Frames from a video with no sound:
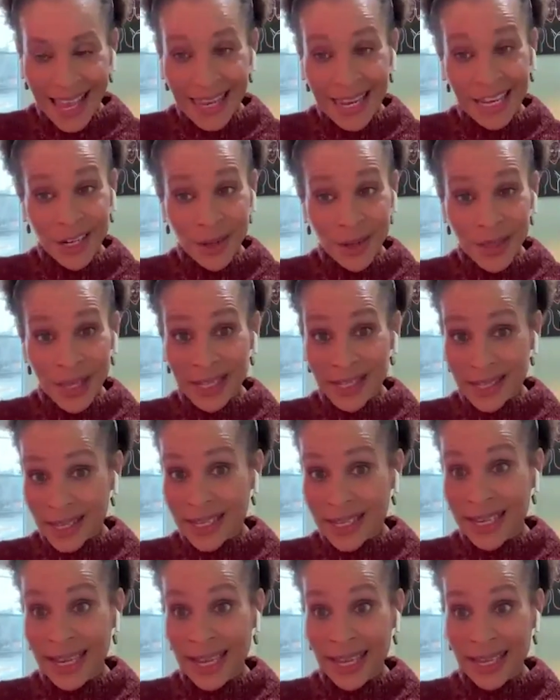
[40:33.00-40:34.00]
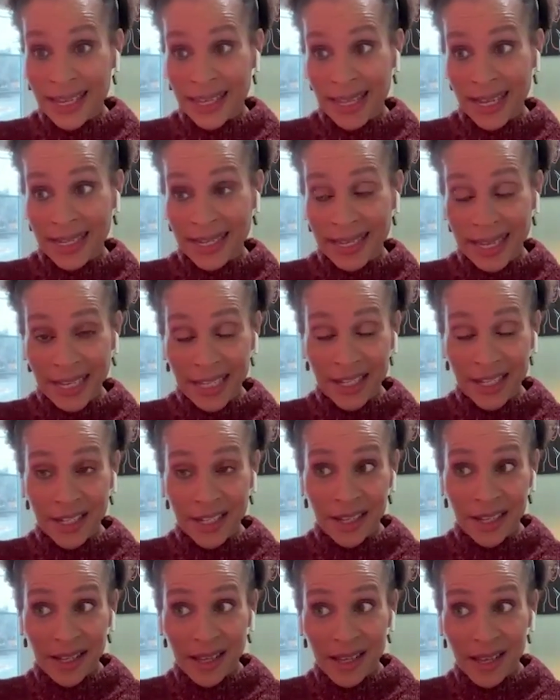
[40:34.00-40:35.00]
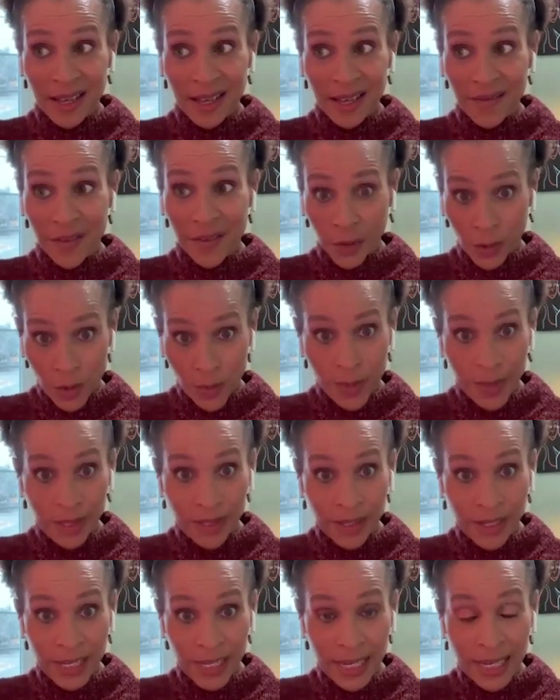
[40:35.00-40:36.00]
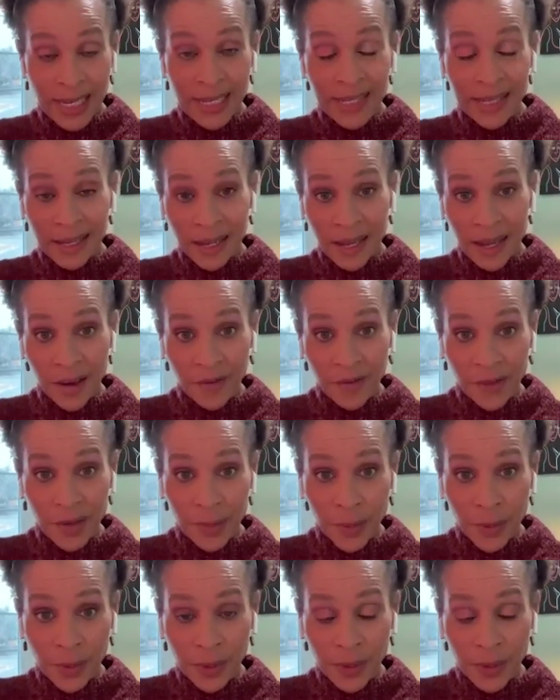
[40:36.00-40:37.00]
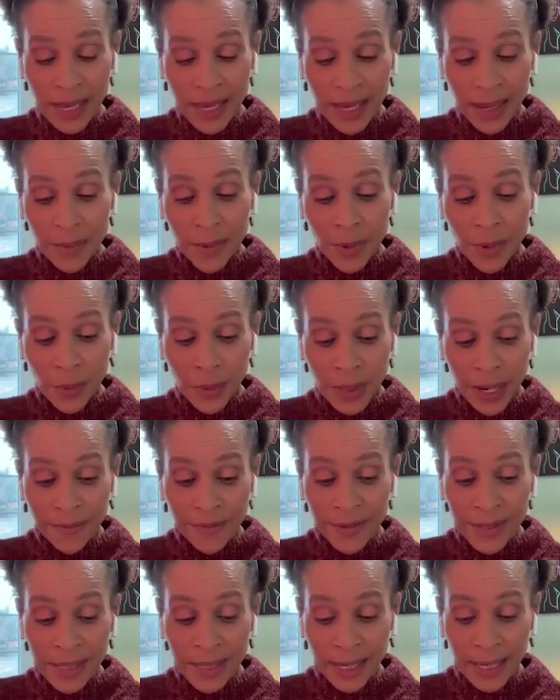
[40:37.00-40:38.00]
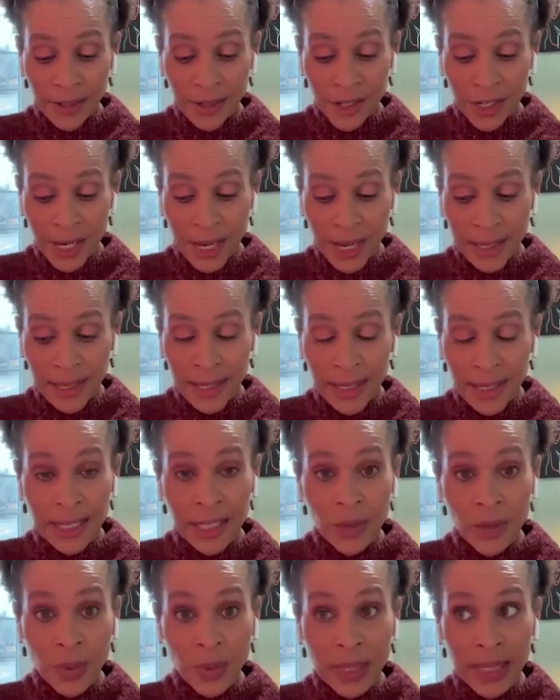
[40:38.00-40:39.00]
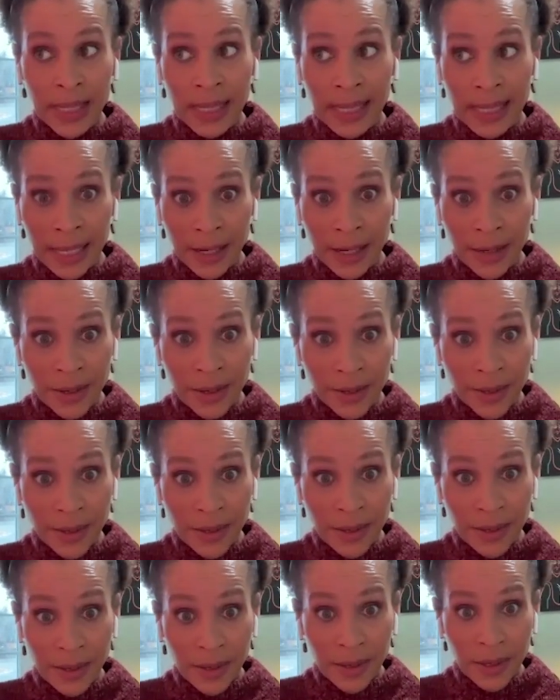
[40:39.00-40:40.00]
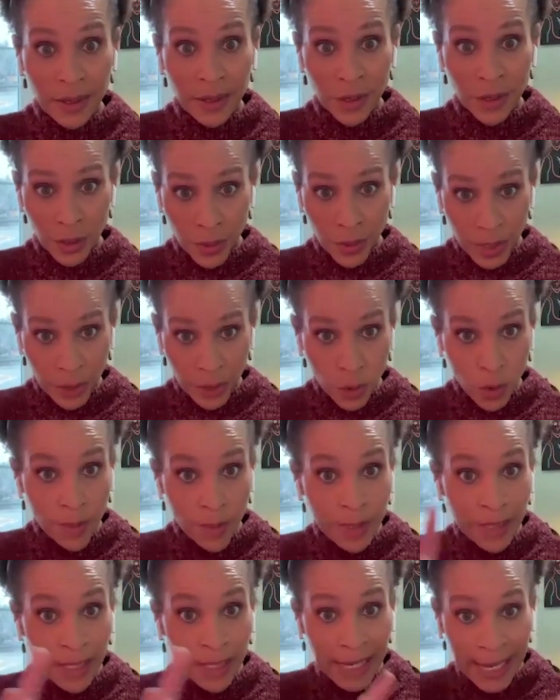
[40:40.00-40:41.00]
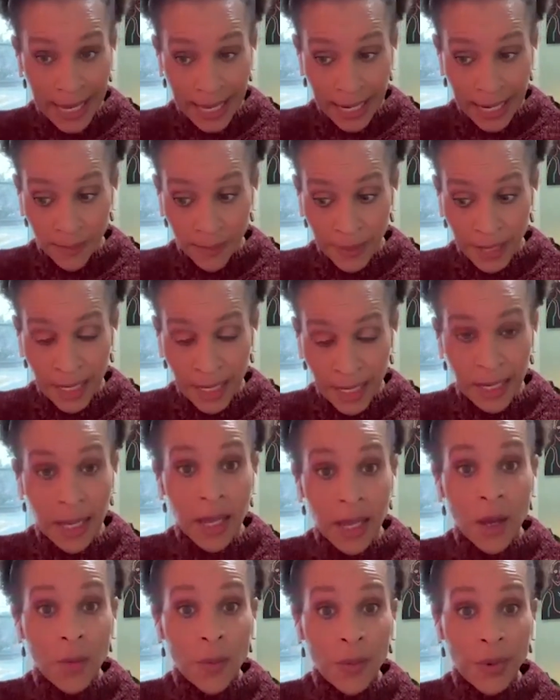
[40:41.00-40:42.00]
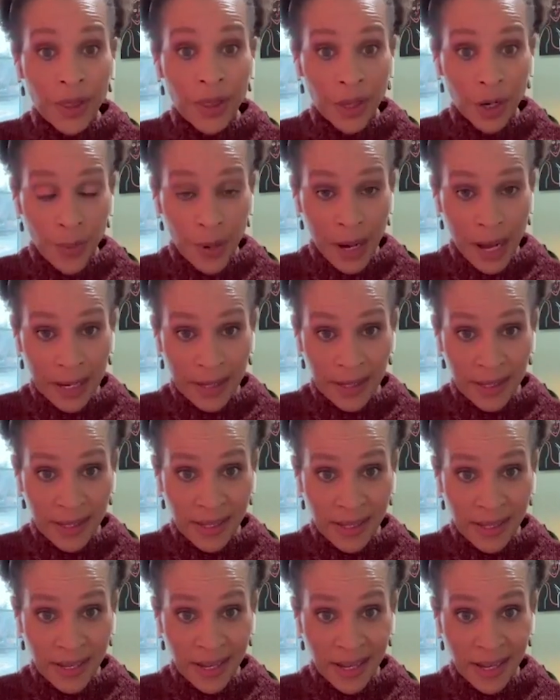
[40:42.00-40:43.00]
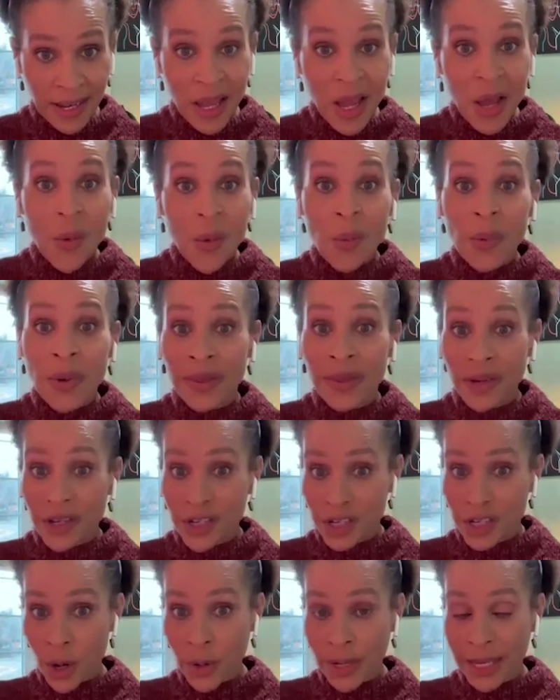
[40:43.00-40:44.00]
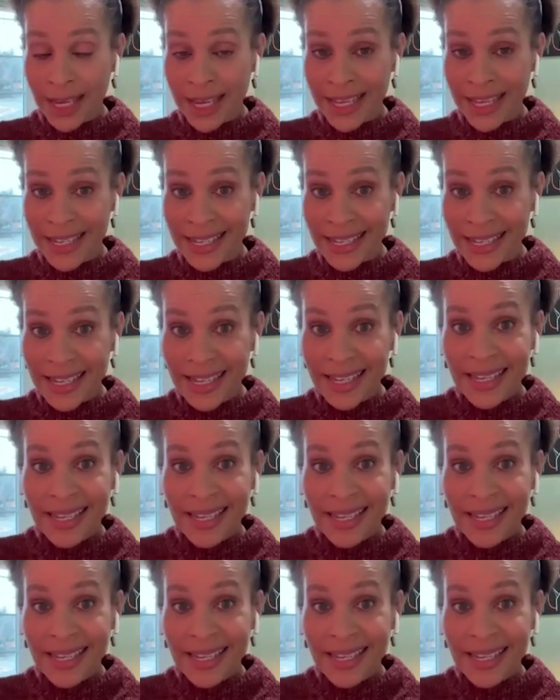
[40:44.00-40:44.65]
And I know that, again, that takes vulnerability. It's uncomfortable. But what I've seen, Shannon, is when leaders do it normally in a meeting, when they're practicing it, when they're showing it,